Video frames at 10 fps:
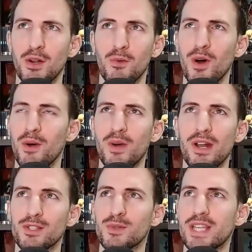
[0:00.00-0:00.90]

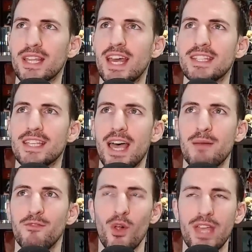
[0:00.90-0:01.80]
what else was at that
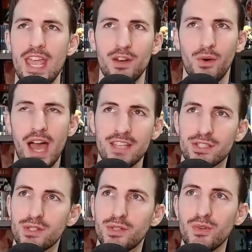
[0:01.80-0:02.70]
time? Volcano High
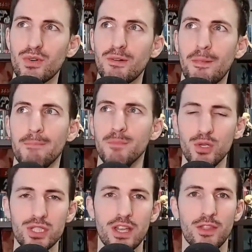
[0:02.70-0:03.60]
School,
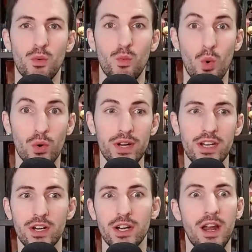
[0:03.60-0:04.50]
Musa the
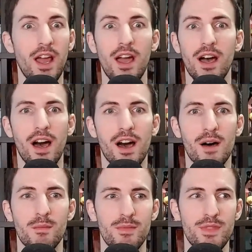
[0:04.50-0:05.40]
Warrior.
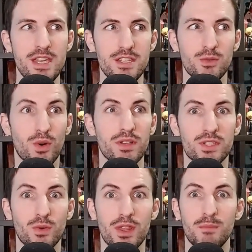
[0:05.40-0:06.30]
These were
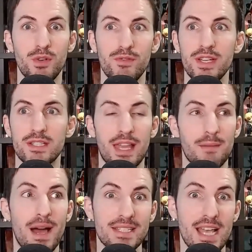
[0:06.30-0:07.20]
sort of the movies
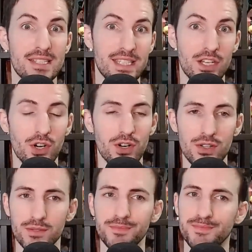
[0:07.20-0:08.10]
like My Sassy
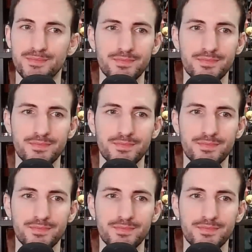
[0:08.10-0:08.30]
Girl,